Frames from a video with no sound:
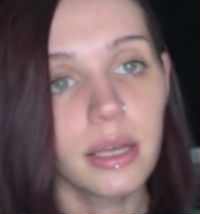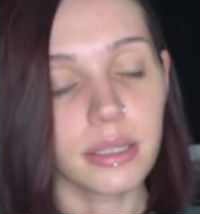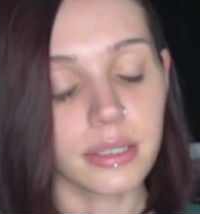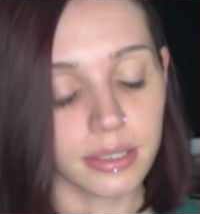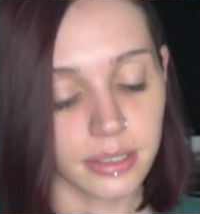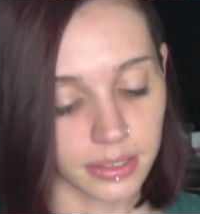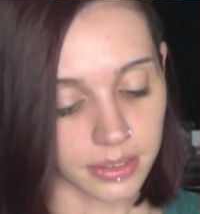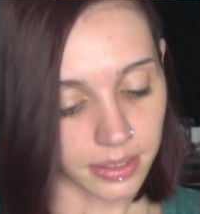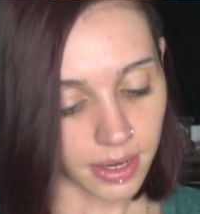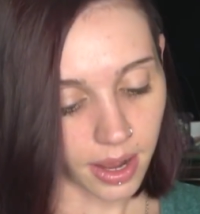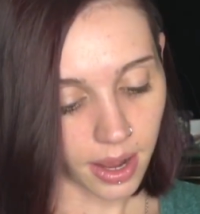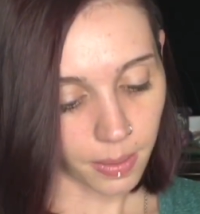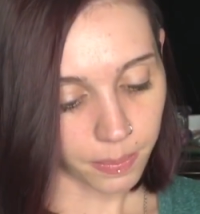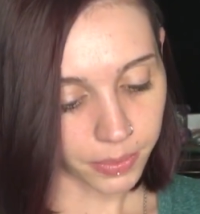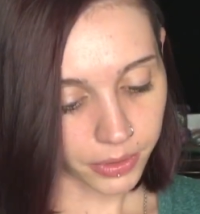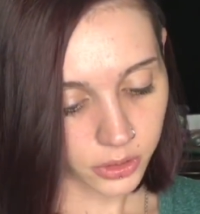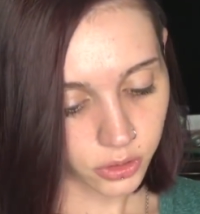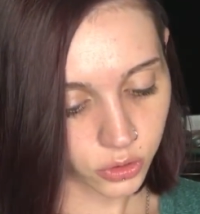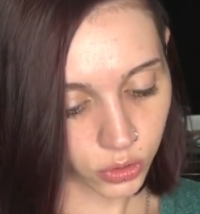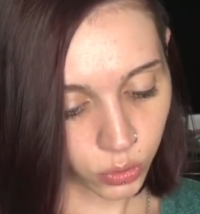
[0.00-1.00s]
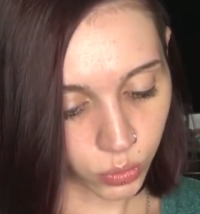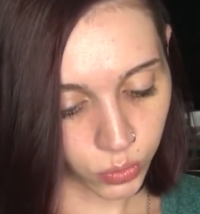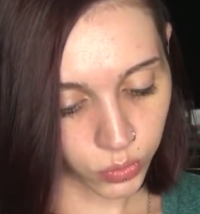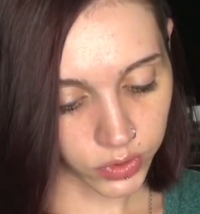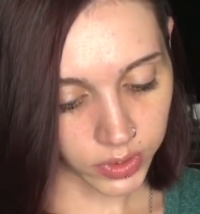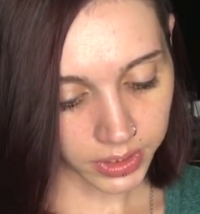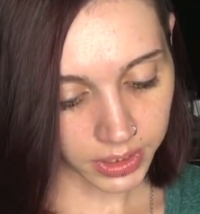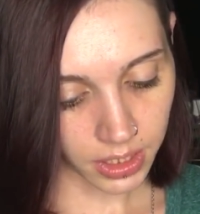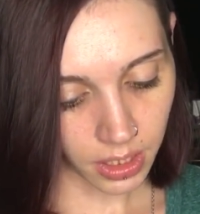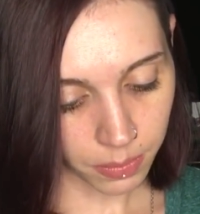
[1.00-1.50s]
stop
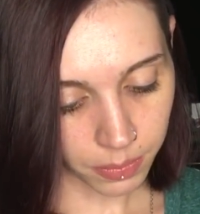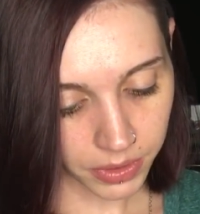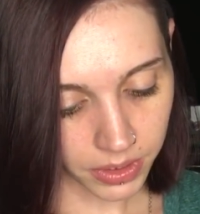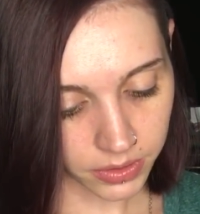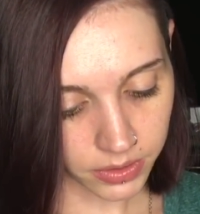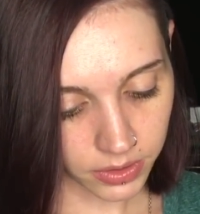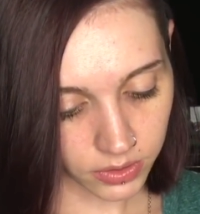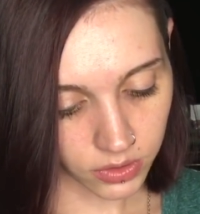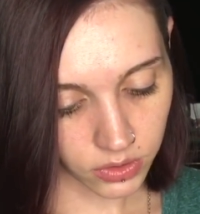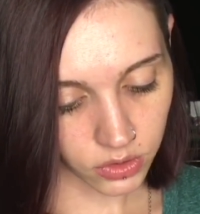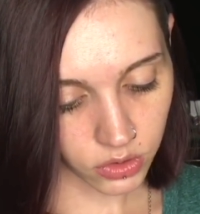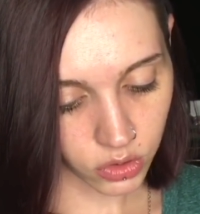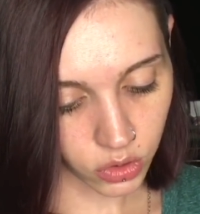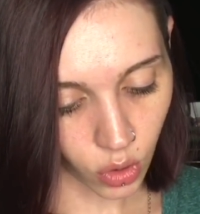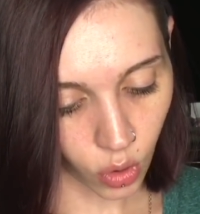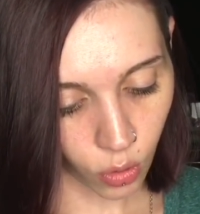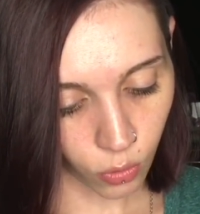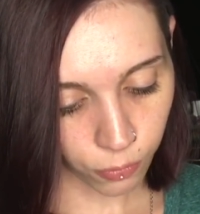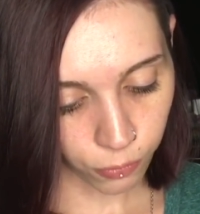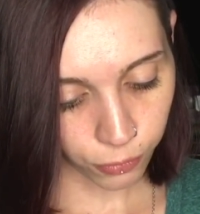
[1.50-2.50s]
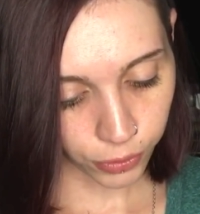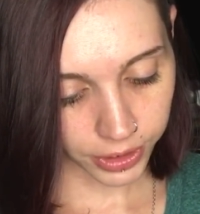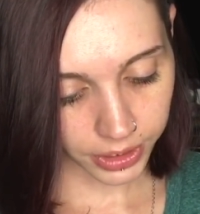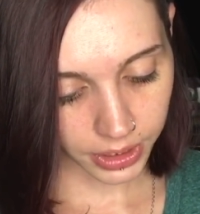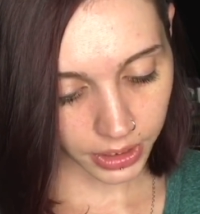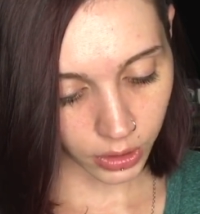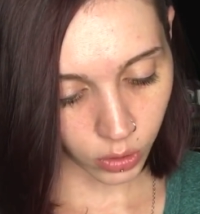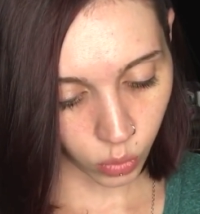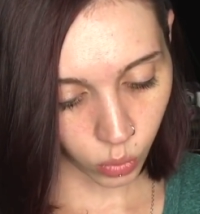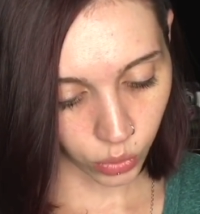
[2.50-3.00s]
using it because it's so
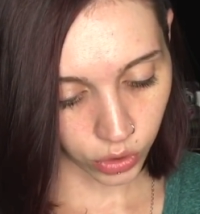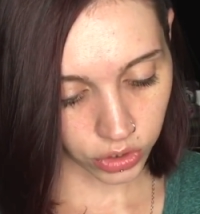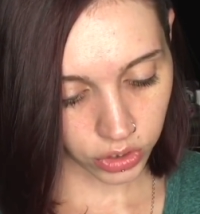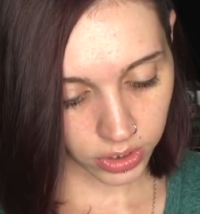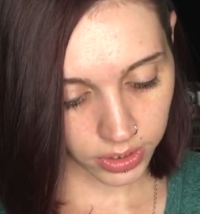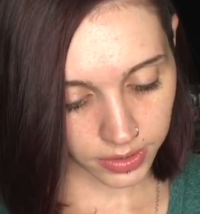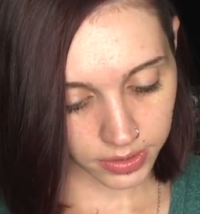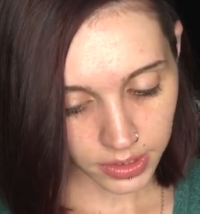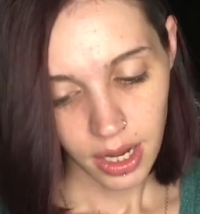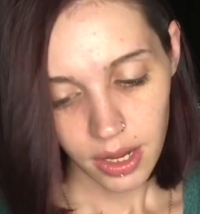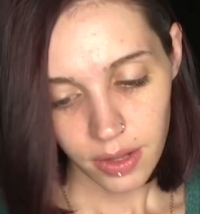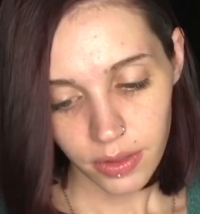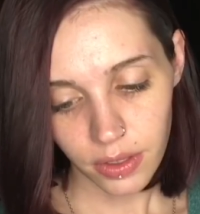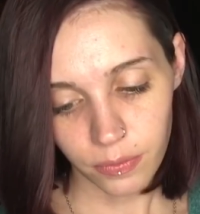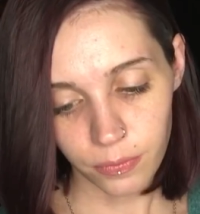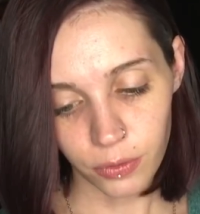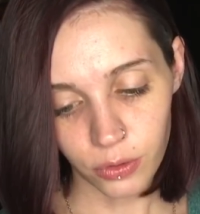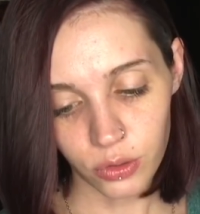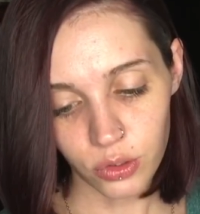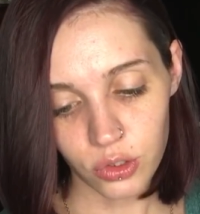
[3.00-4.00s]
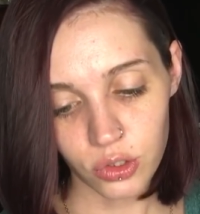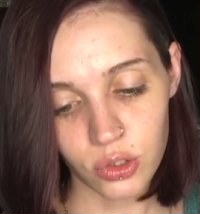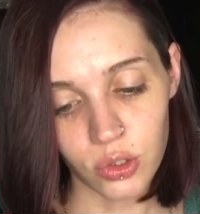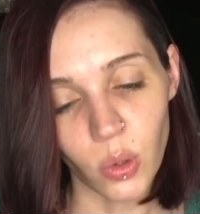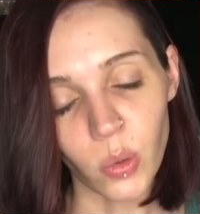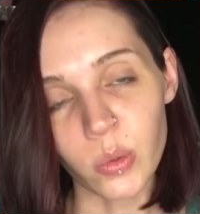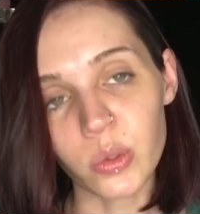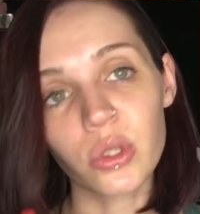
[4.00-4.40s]
freaking gorgeous. They feel so